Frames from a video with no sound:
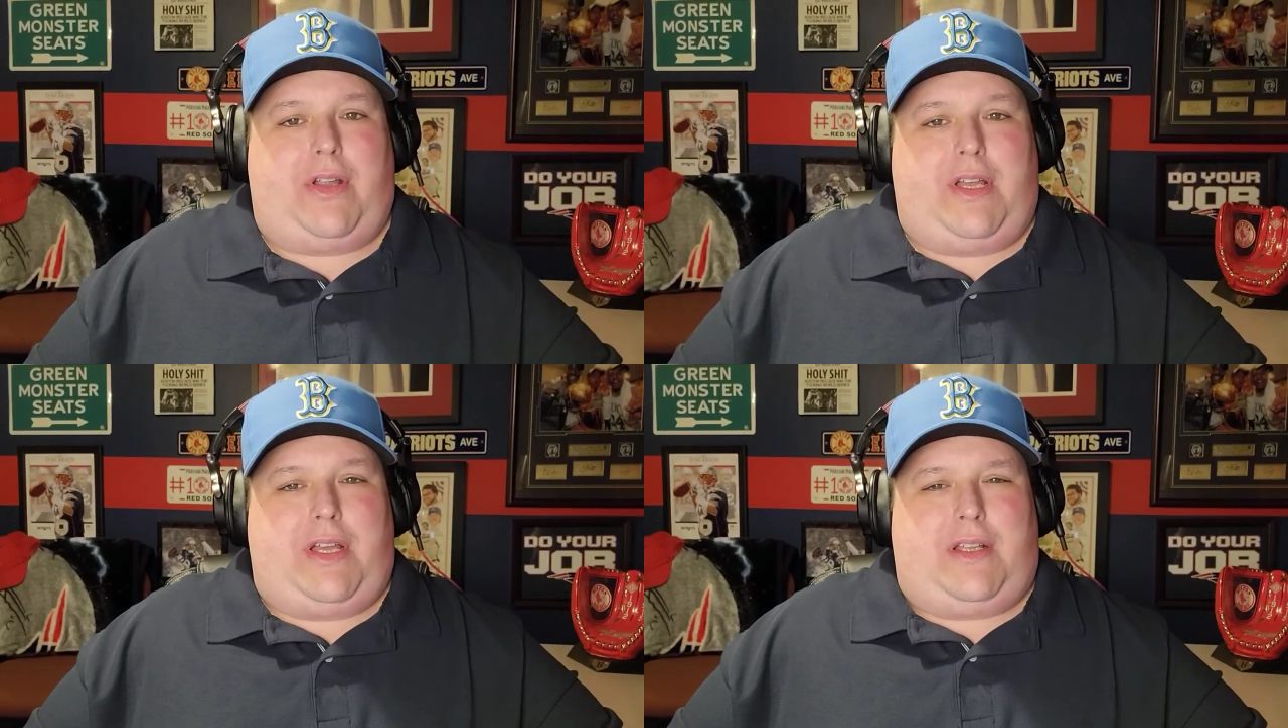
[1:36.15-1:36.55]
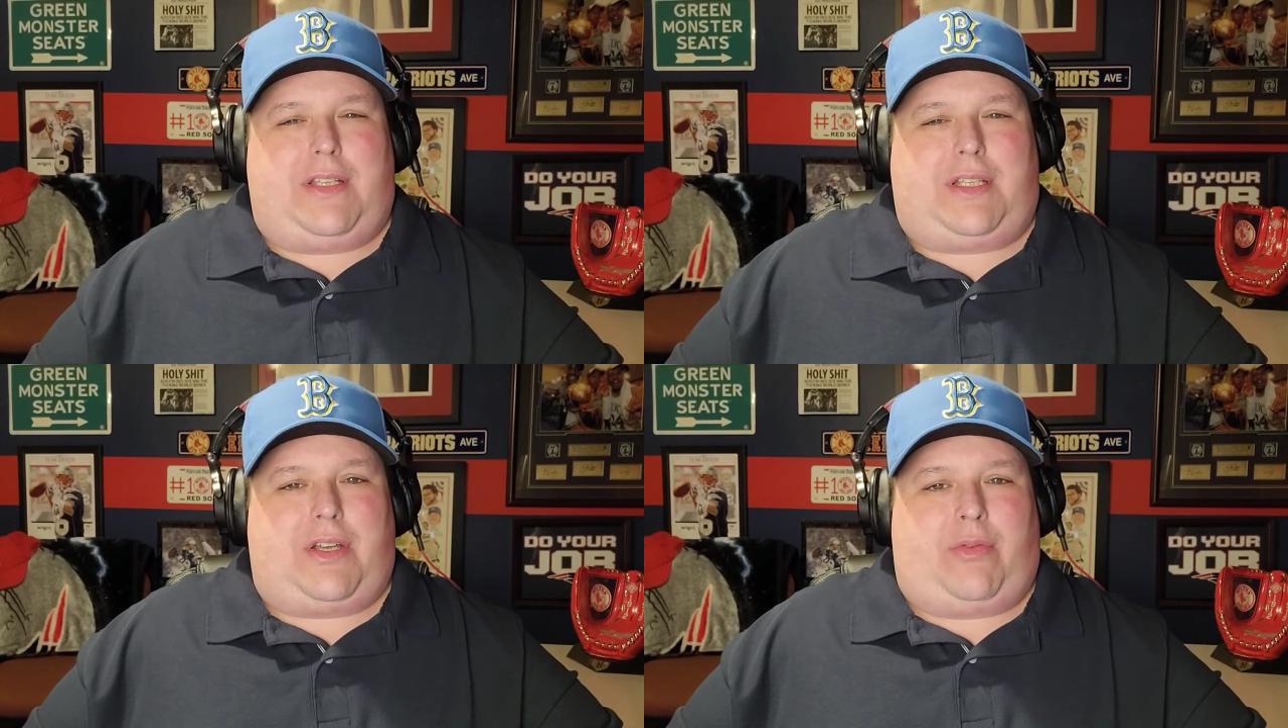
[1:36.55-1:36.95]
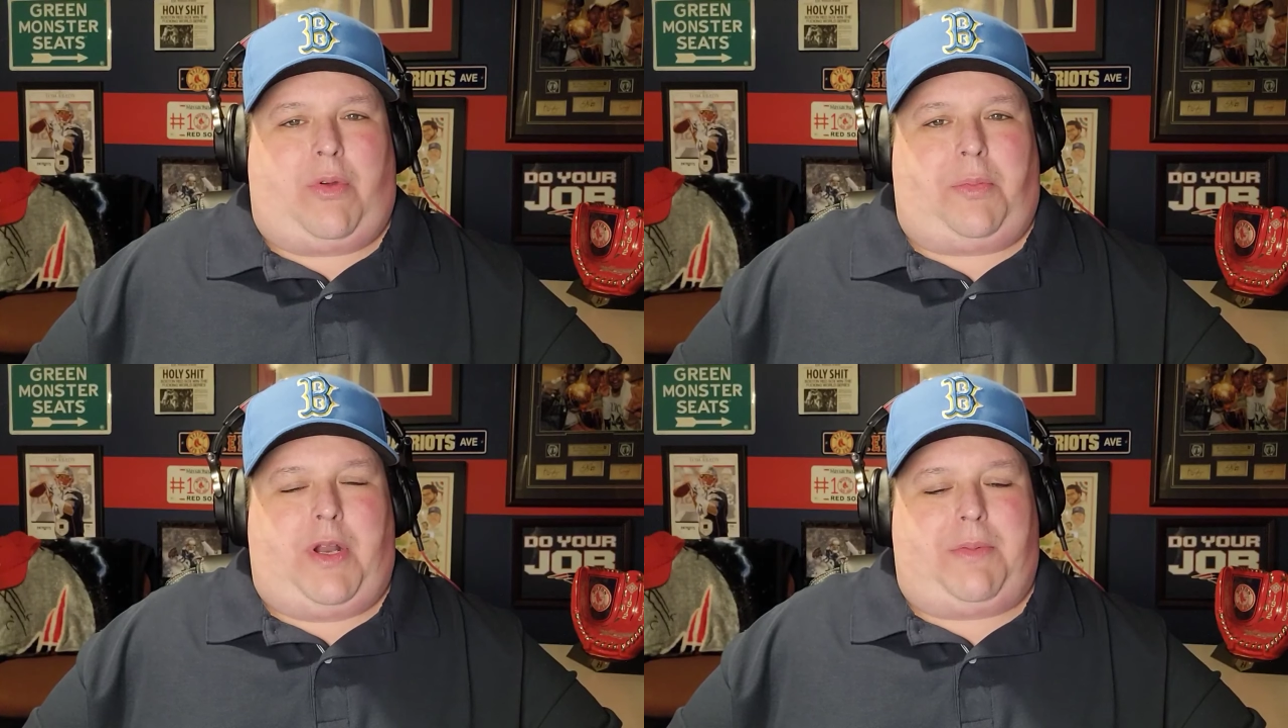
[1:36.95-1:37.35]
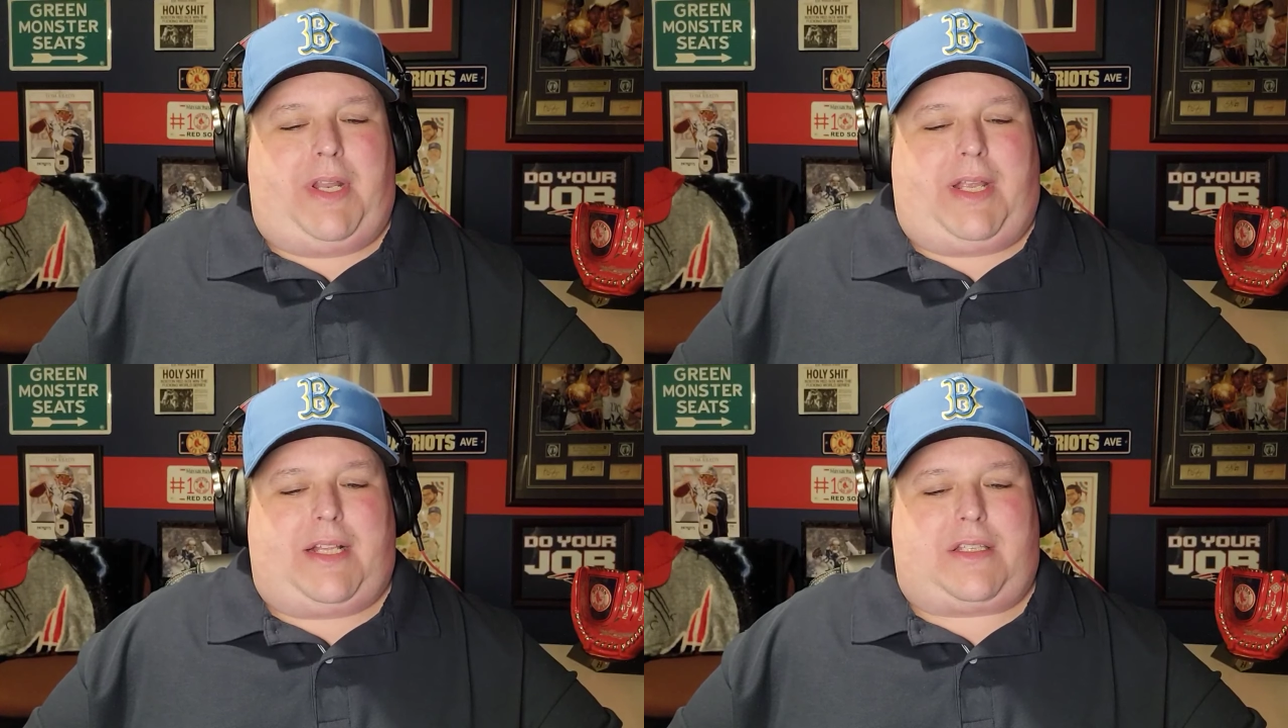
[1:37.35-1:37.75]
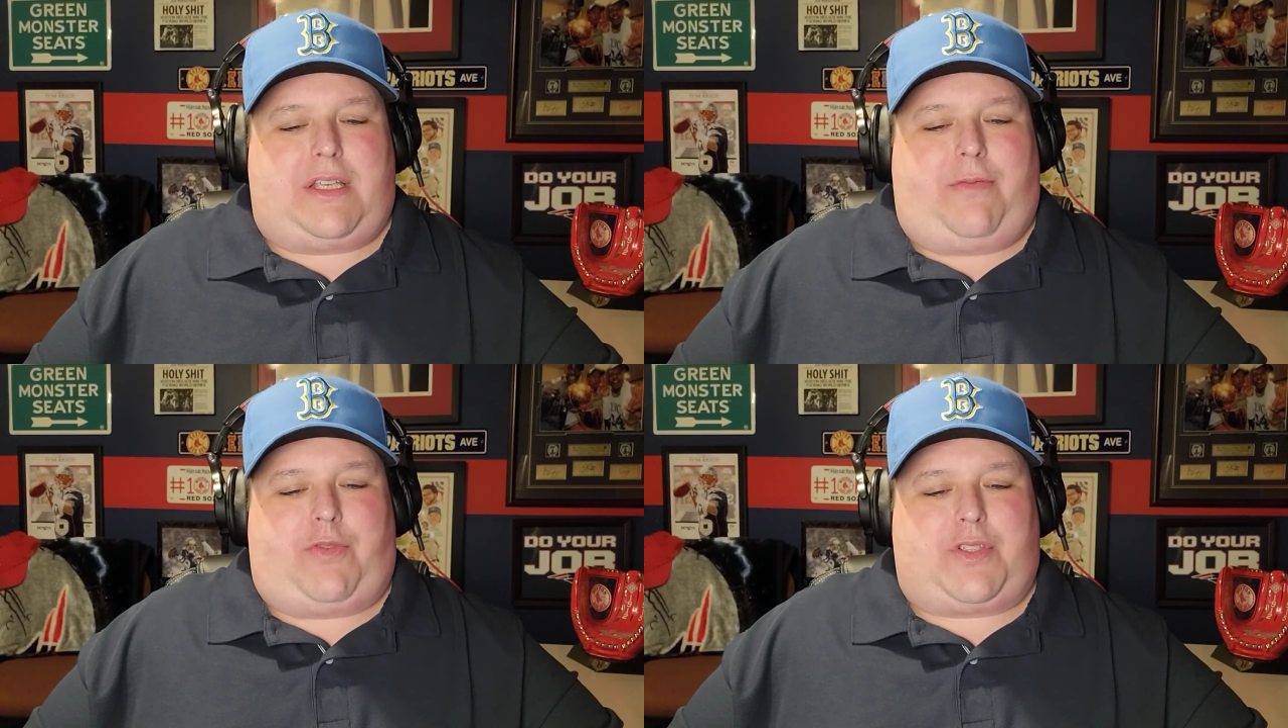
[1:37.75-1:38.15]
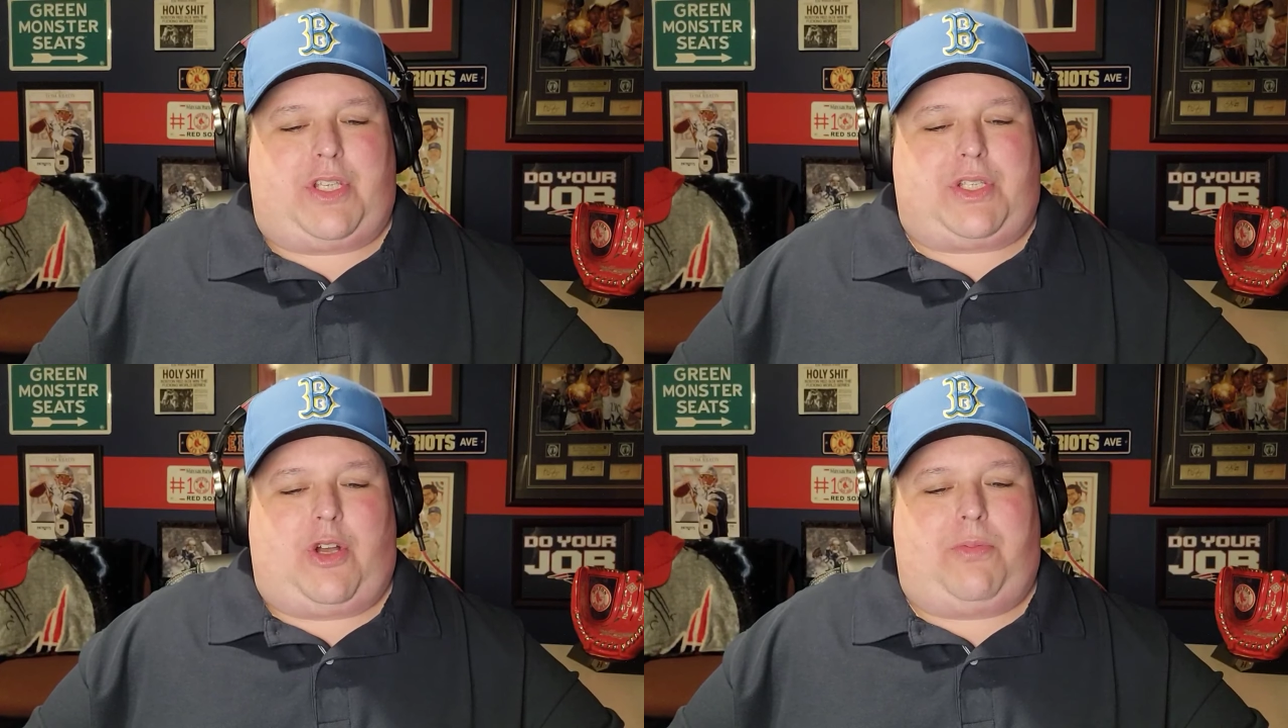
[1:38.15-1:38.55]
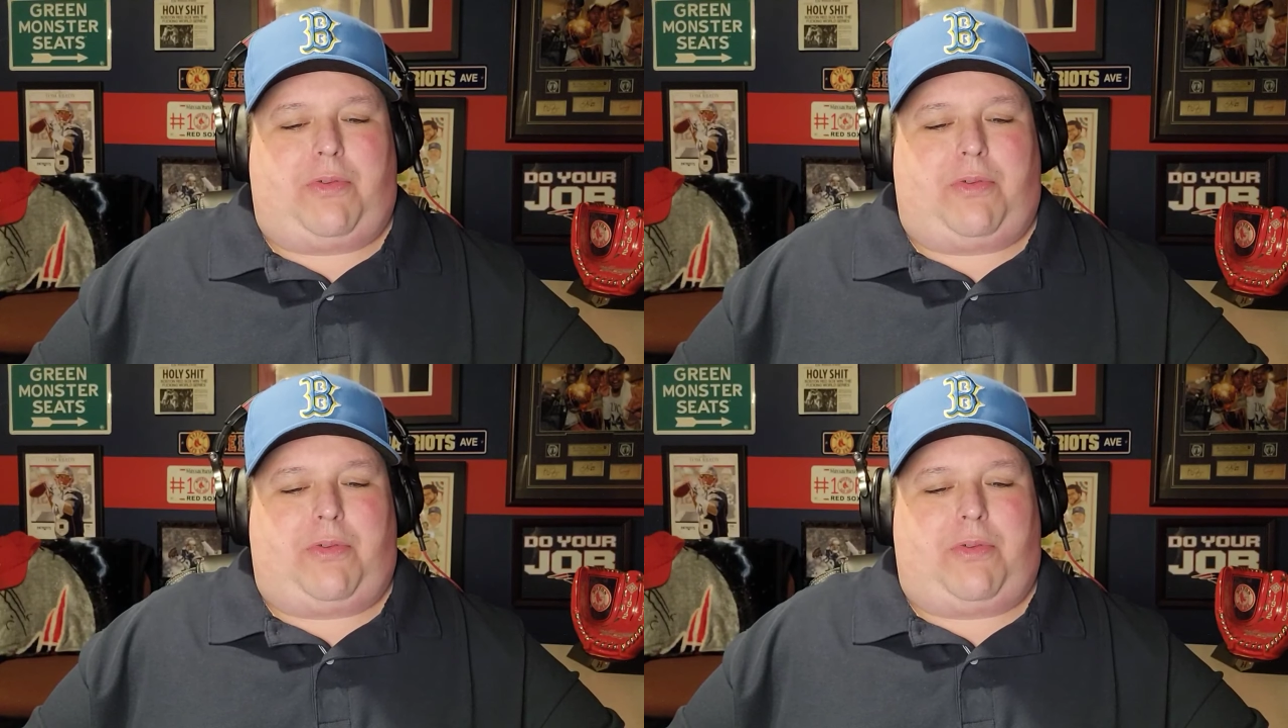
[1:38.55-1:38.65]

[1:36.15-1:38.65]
I think the other one might have been against San Francisco,